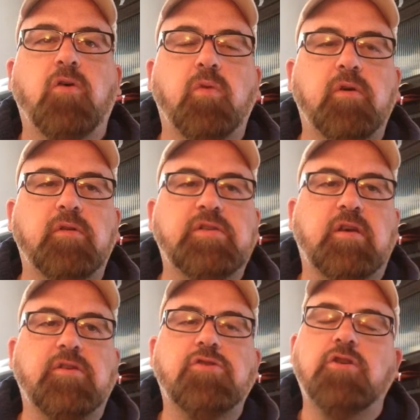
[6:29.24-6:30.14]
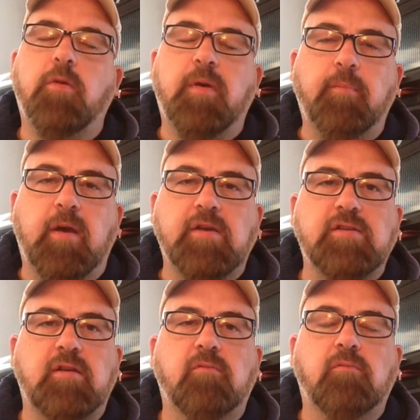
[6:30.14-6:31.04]
We'll discuss genomic
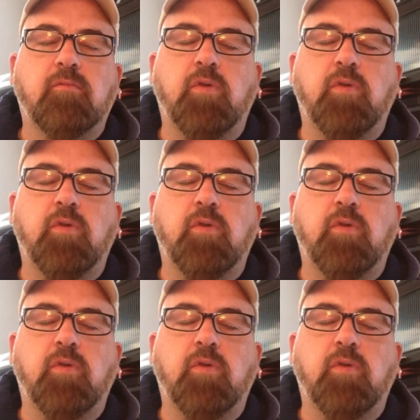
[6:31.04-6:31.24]
medicine.